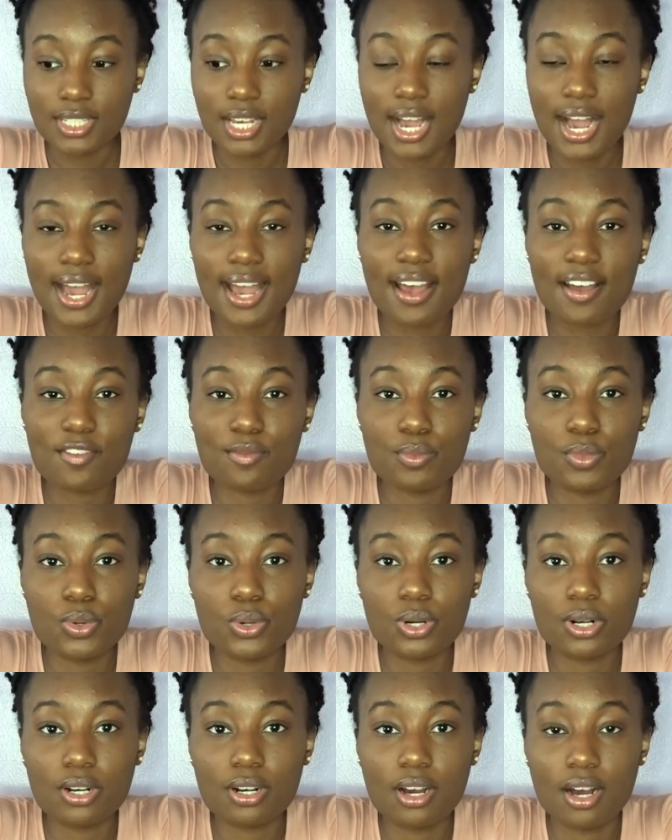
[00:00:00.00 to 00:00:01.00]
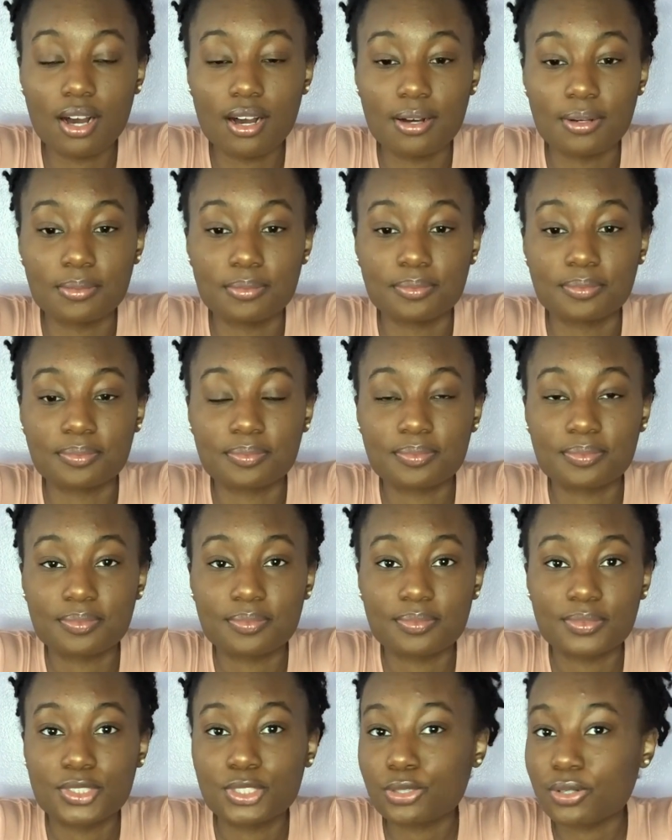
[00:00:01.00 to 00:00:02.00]
I have more
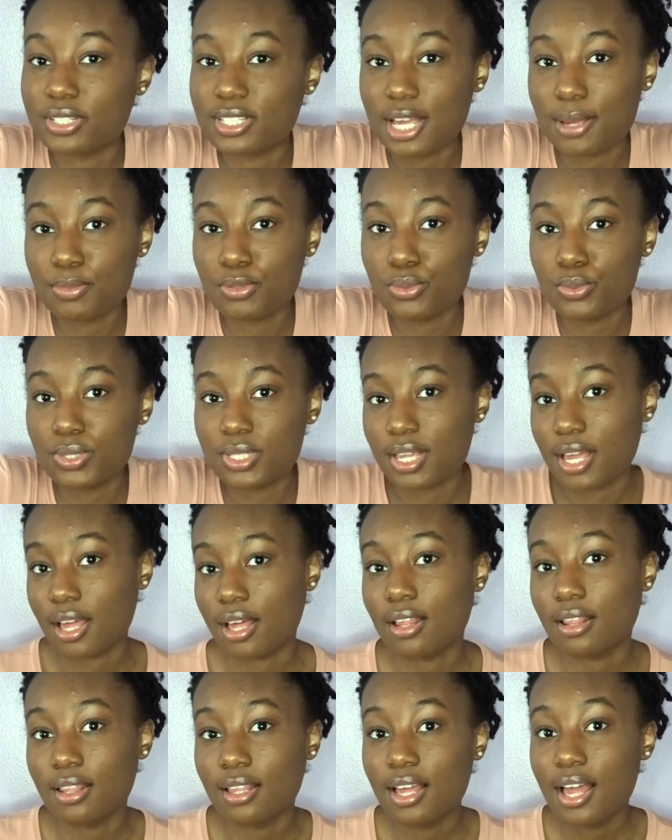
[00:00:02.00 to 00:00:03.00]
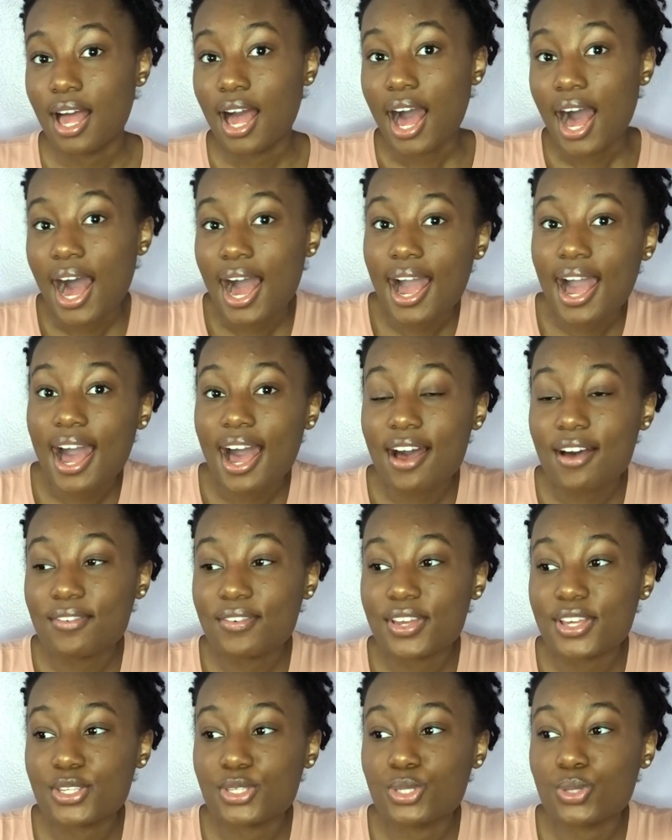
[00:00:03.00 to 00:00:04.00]
story times to tell. I
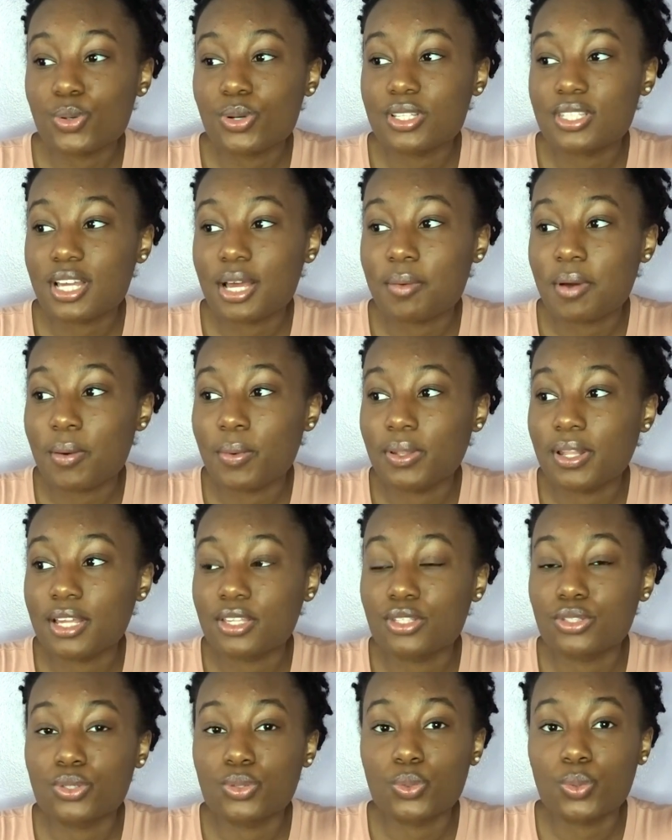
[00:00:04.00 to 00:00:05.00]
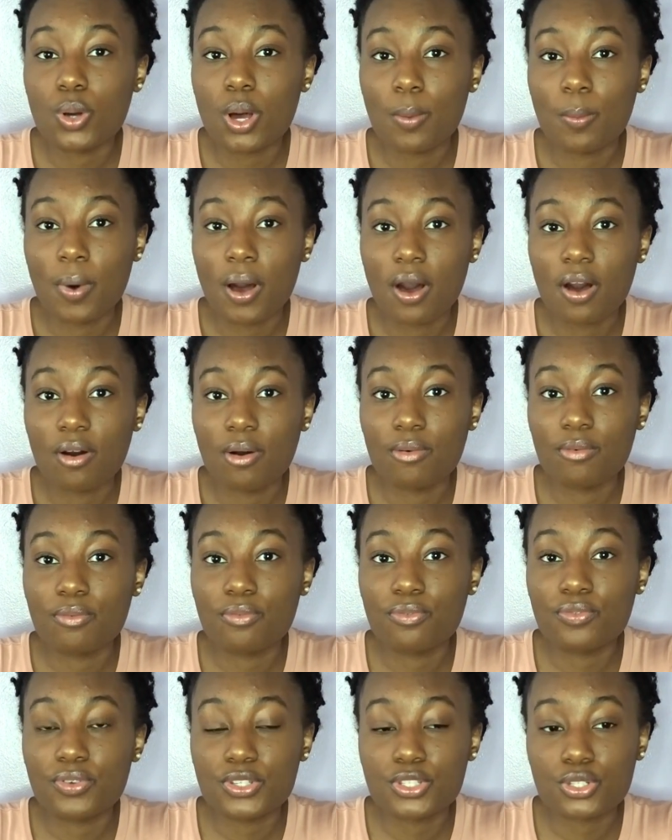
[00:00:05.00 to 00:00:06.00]
have a story time I would like to do about
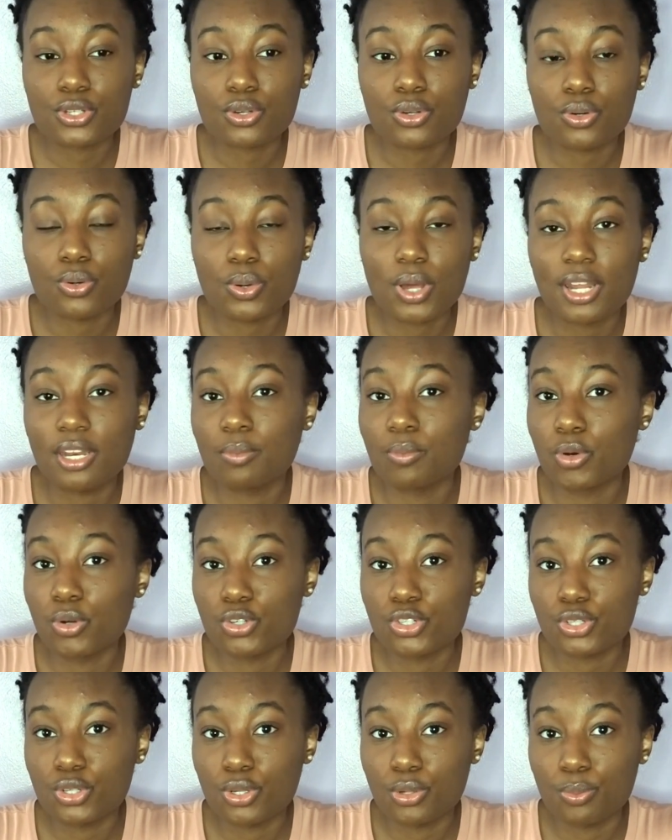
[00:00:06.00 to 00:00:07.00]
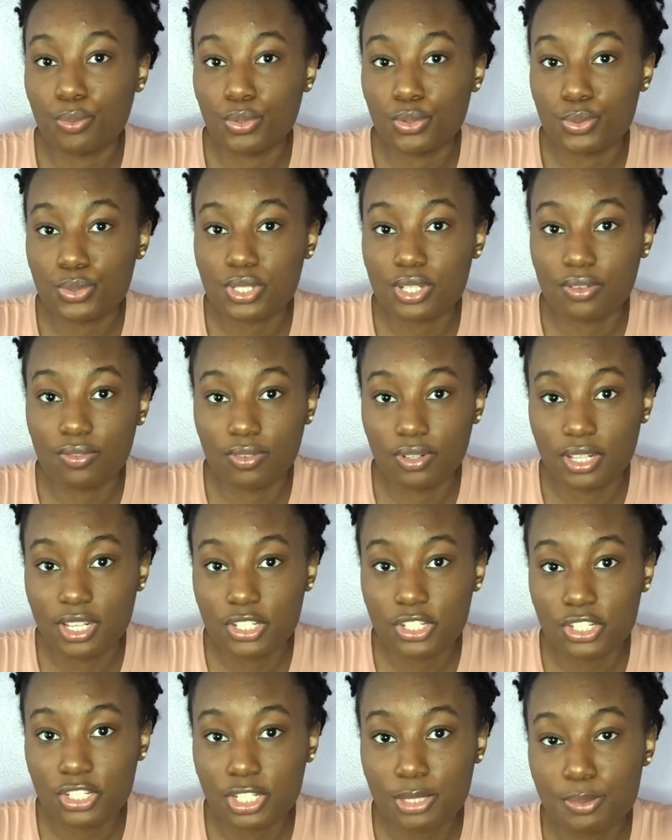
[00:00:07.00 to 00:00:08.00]
physical and emotional abuse in
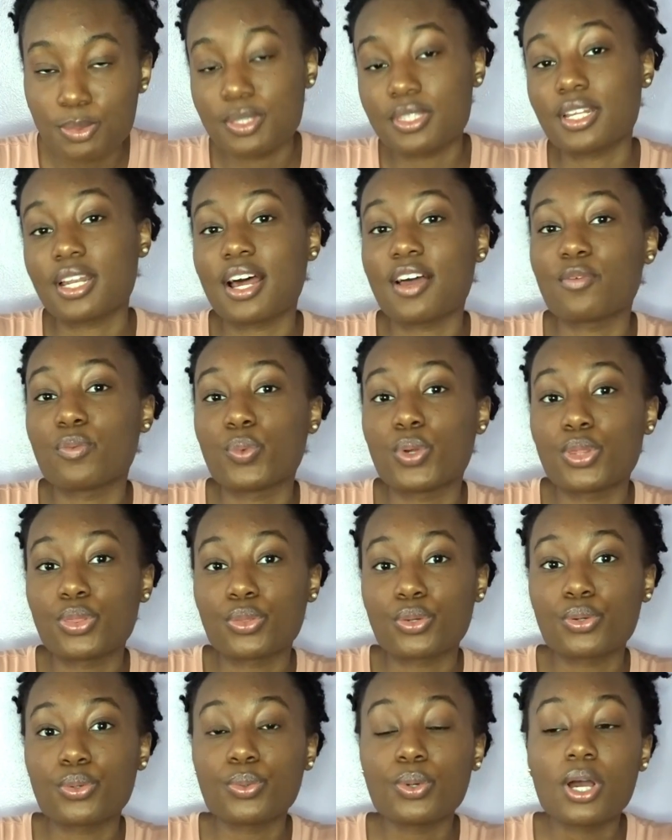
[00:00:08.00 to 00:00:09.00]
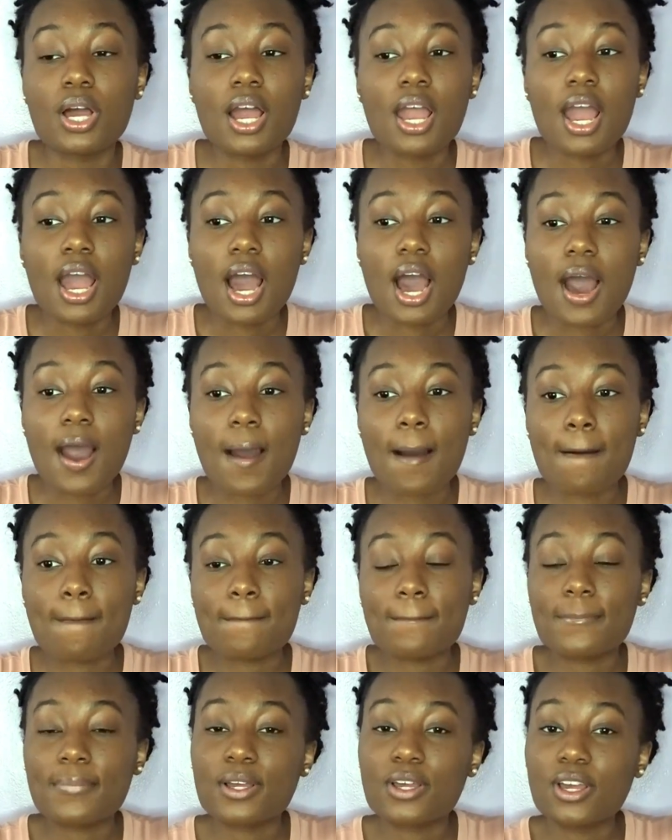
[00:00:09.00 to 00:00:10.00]
relationships that I've went through.
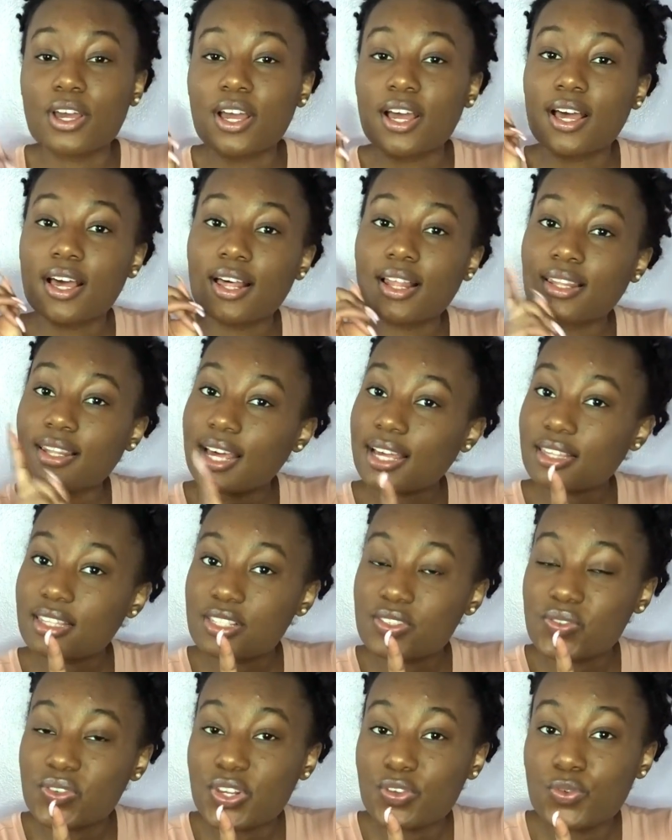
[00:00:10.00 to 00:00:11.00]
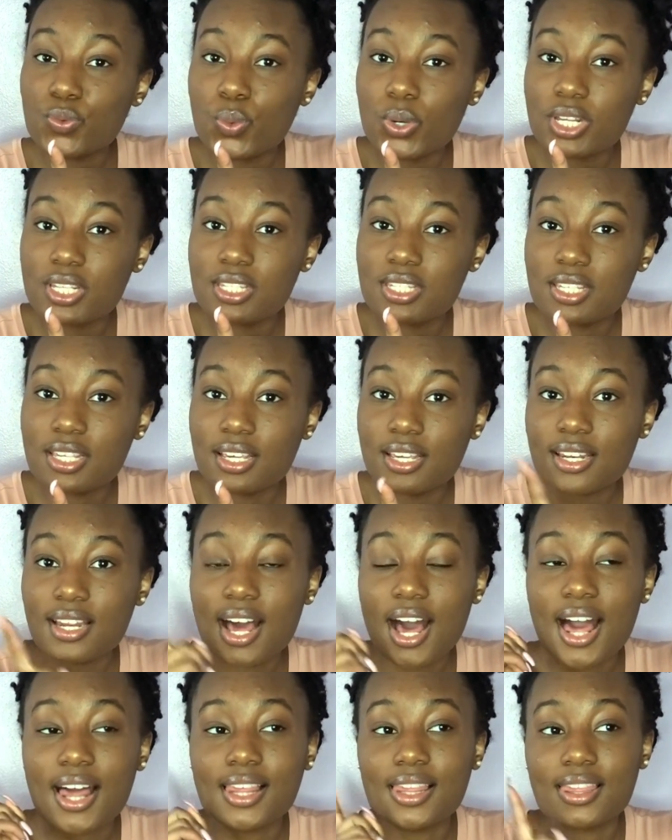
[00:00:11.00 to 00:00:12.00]
Like this video if you want to see it.
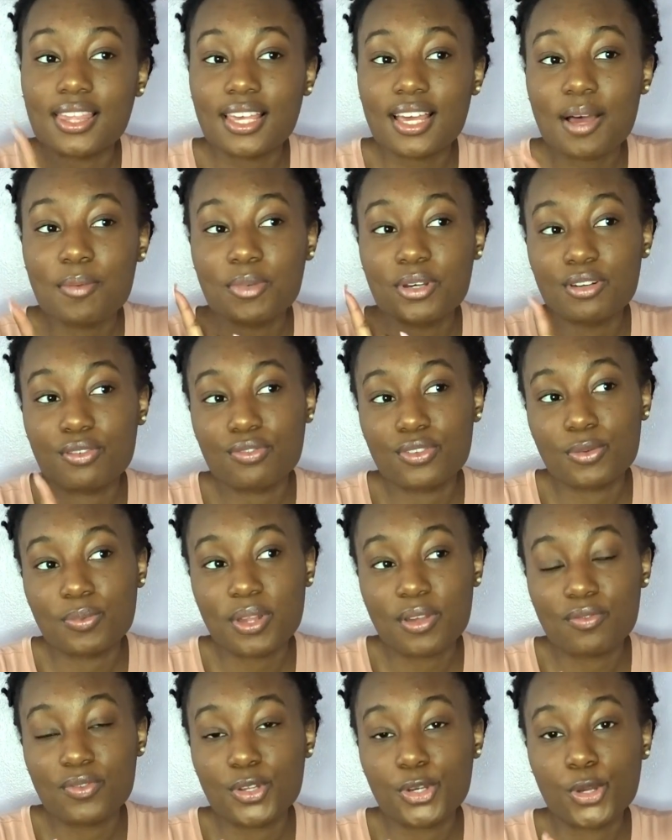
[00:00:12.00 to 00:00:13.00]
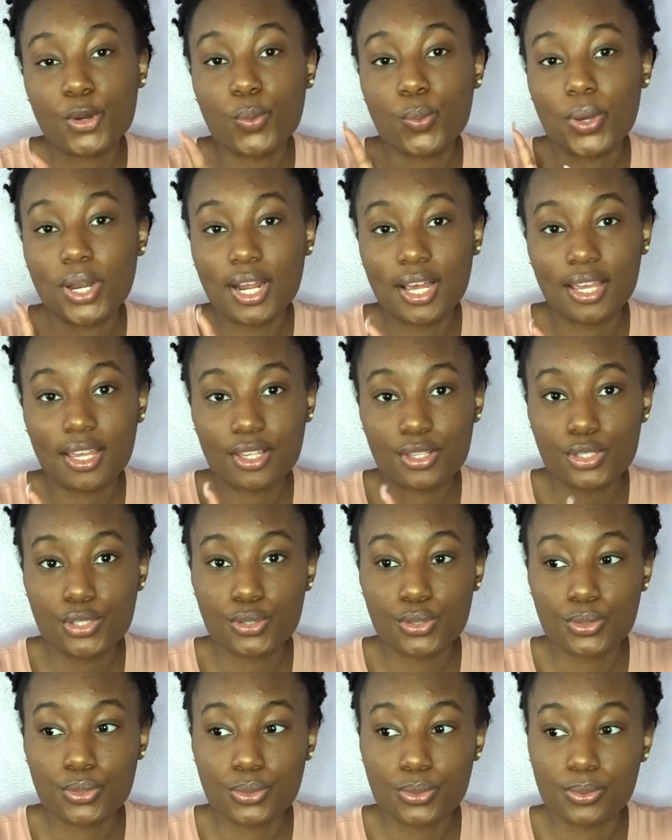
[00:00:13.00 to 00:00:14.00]
I think I'm going to film that video when I get
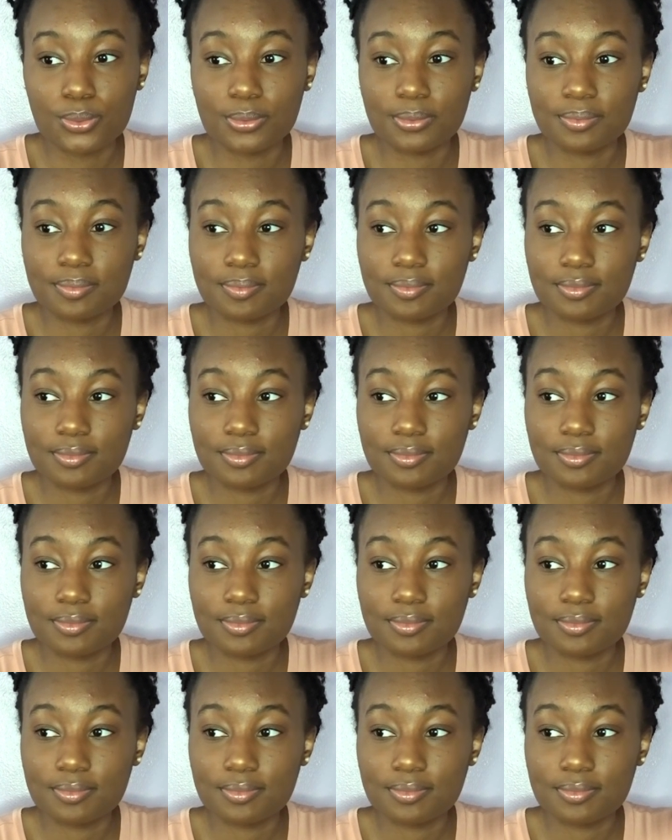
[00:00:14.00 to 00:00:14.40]
to...